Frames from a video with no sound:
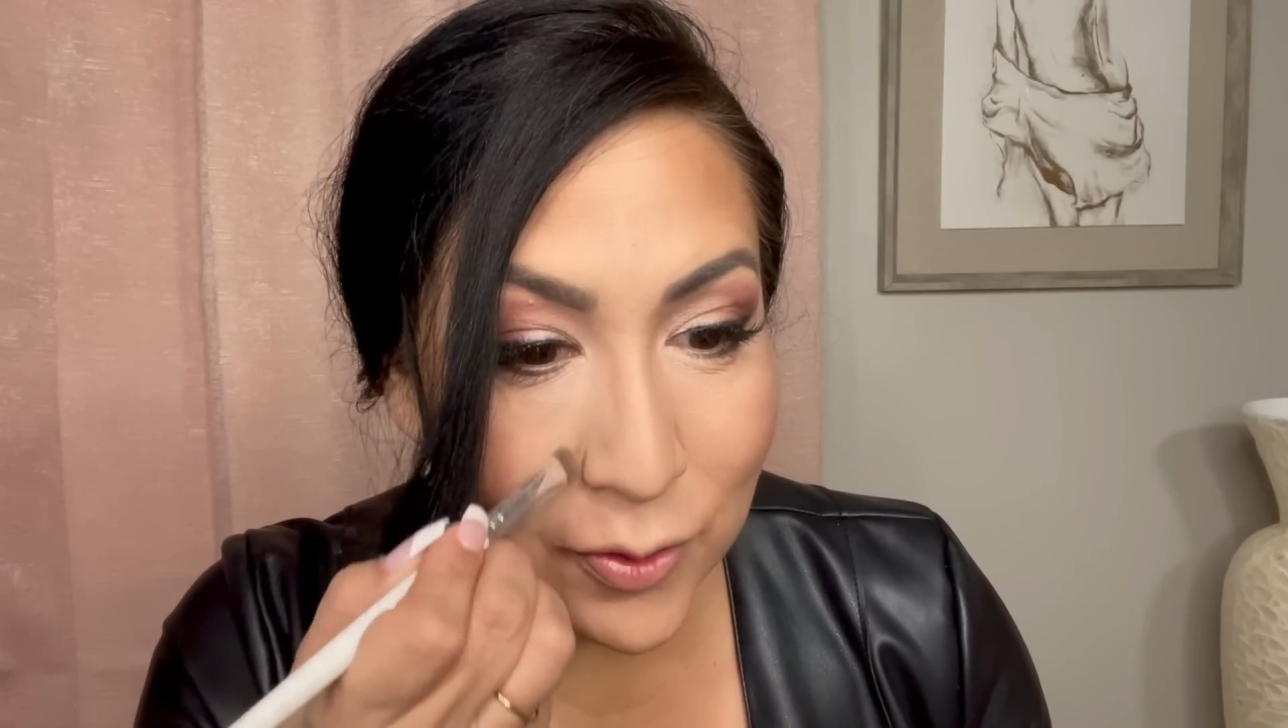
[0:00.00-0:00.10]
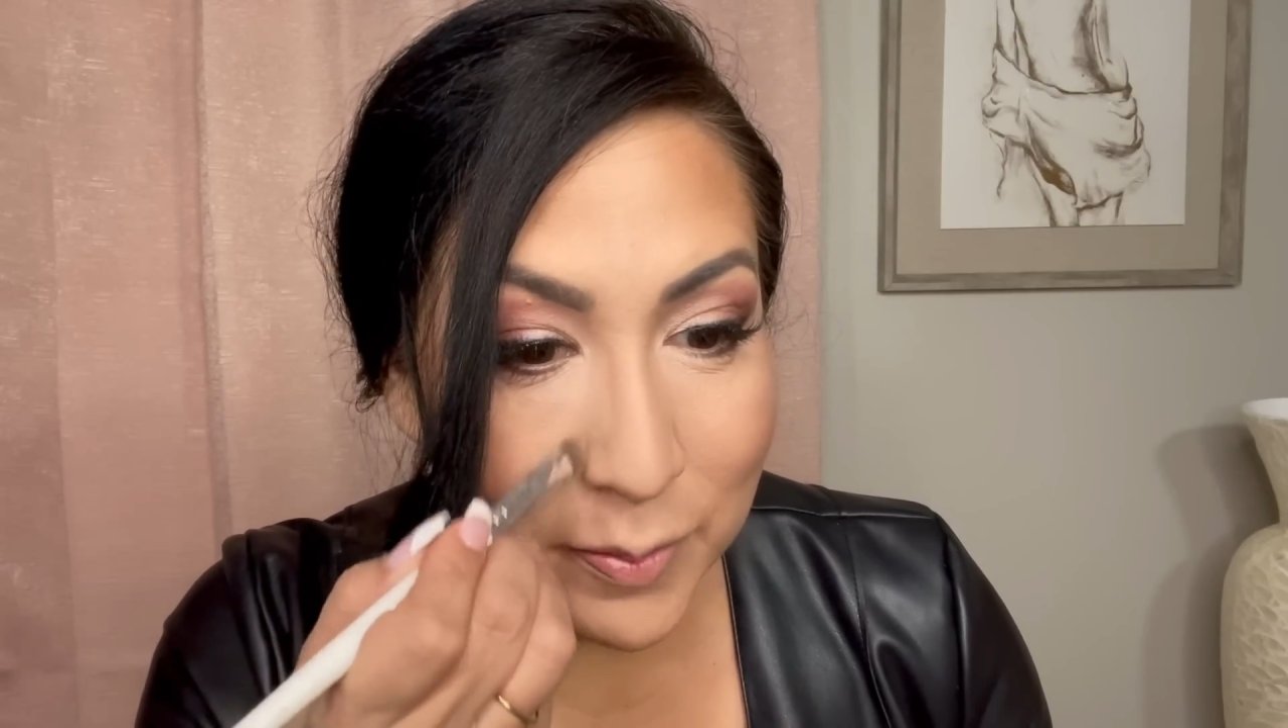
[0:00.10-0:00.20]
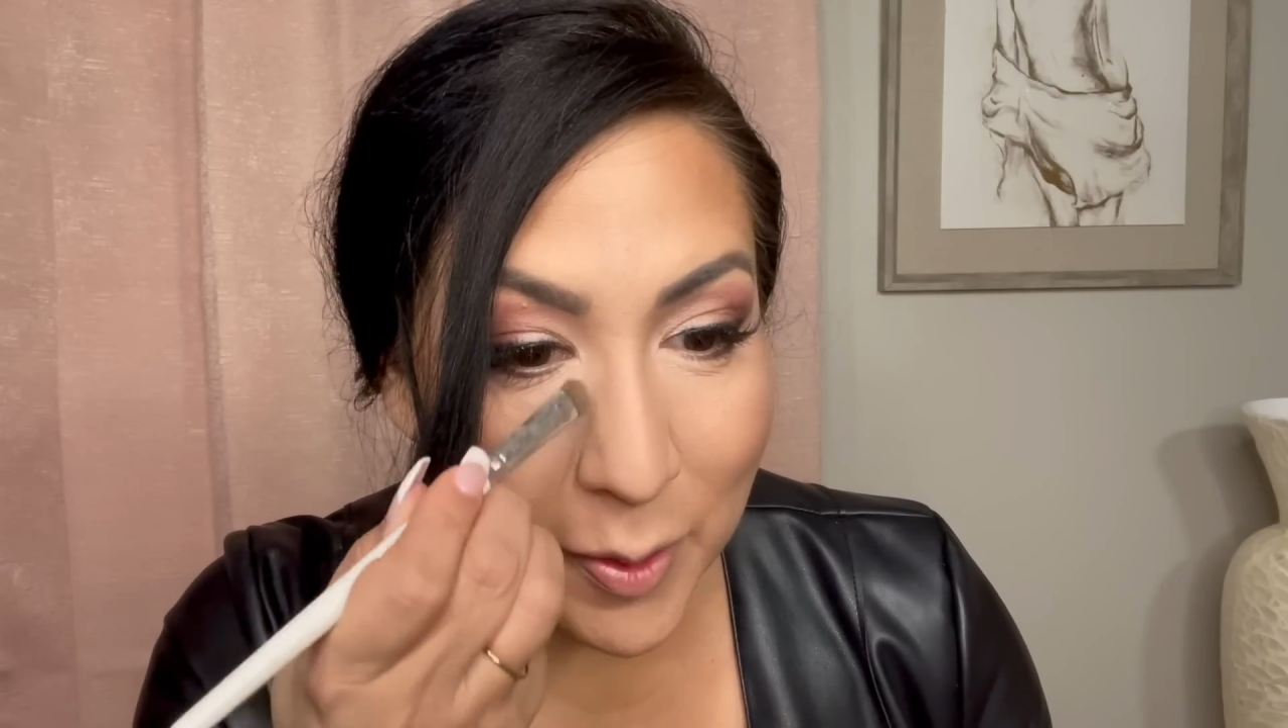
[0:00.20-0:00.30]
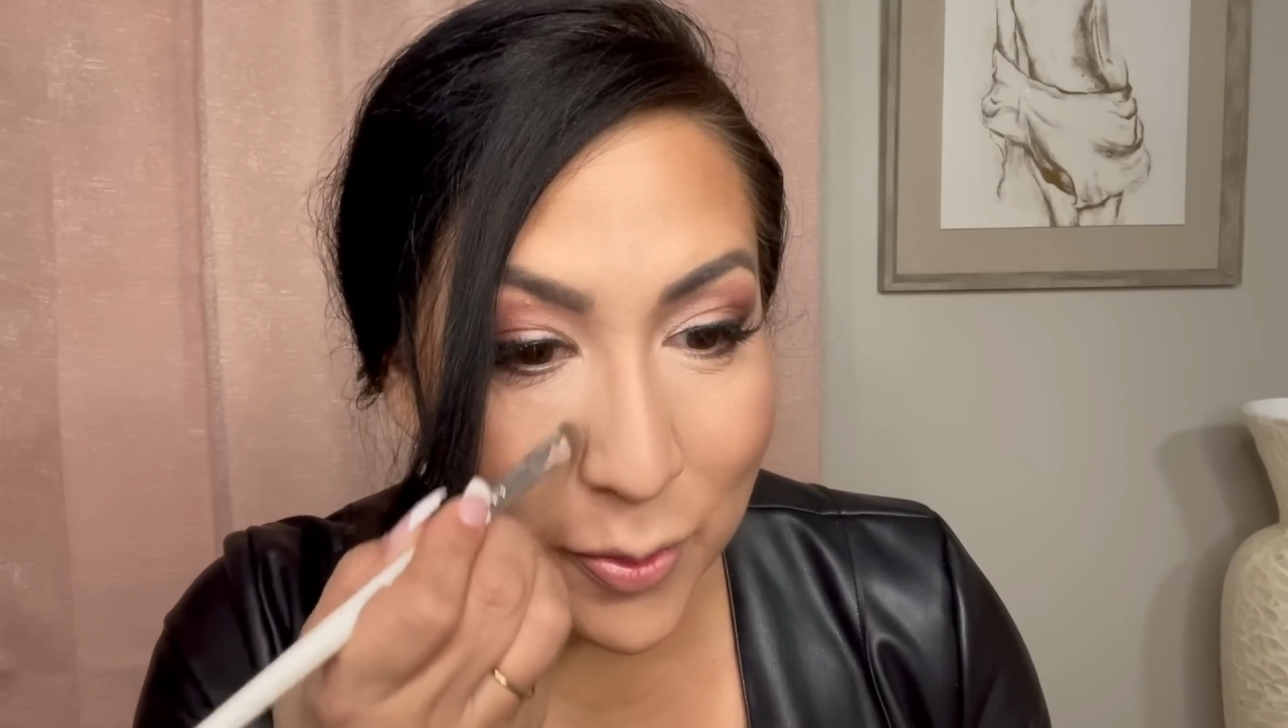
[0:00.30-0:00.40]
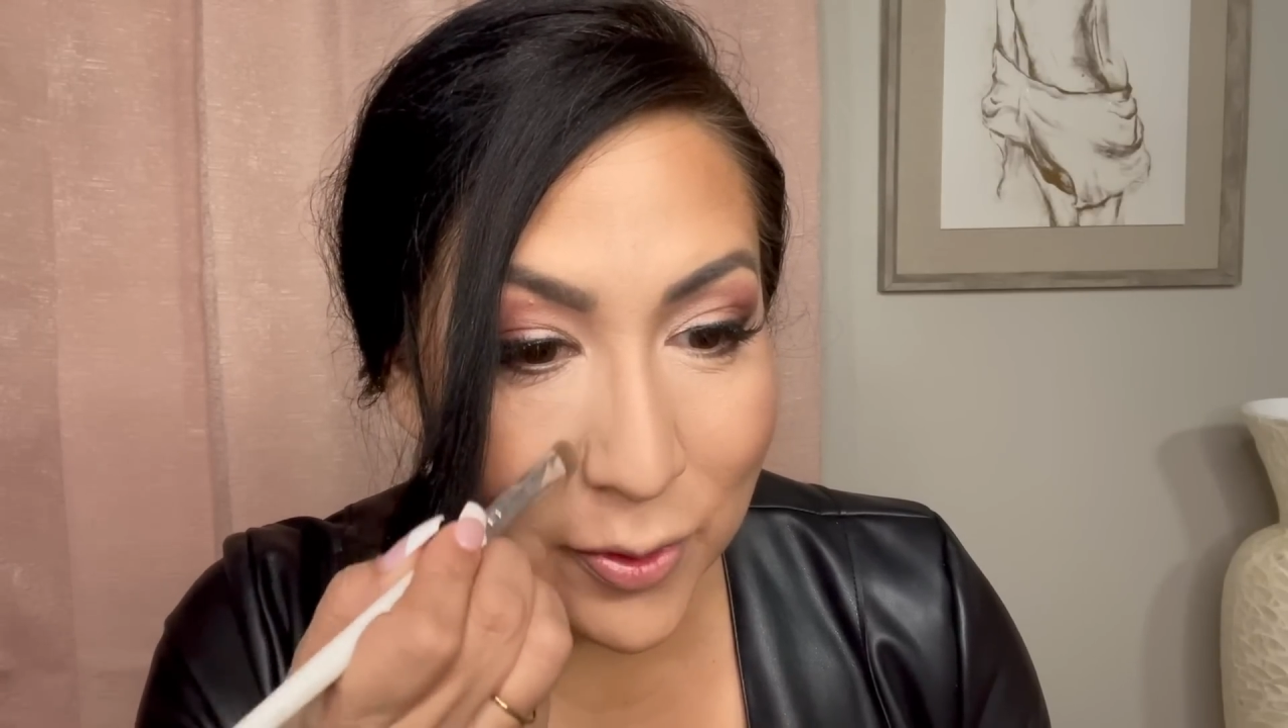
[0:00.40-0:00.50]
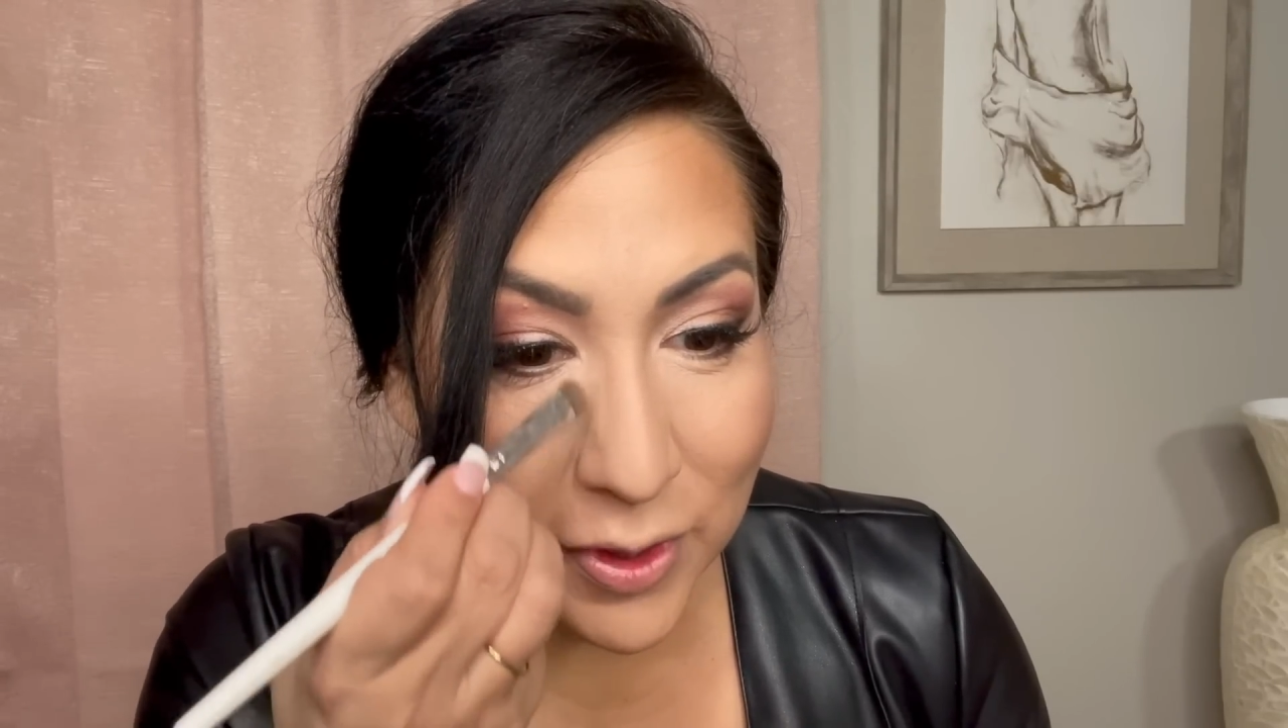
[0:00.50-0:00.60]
remember,